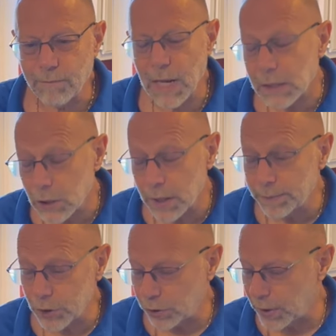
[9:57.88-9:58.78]

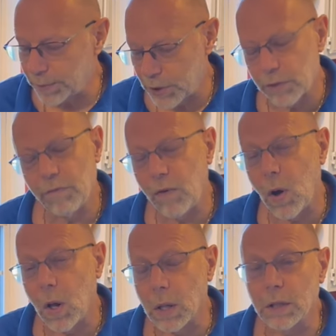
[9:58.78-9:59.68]
slips, trips, and
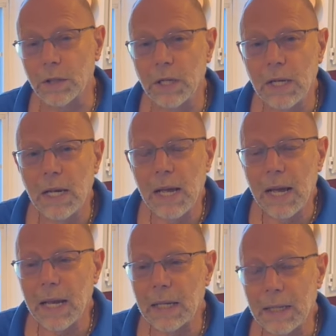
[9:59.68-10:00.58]
falls.
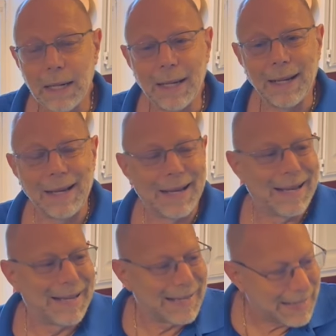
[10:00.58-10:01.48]
And
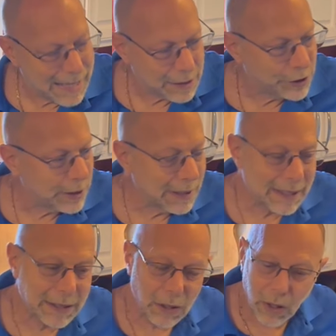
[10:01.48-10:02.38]
kitchen
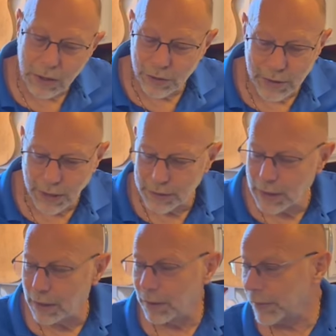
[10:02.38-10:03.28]
is also another
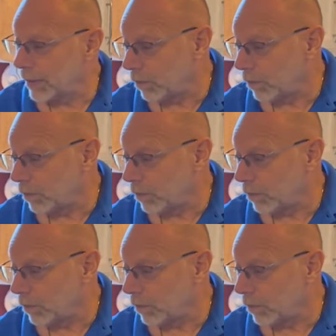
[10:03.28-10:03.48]
area. We have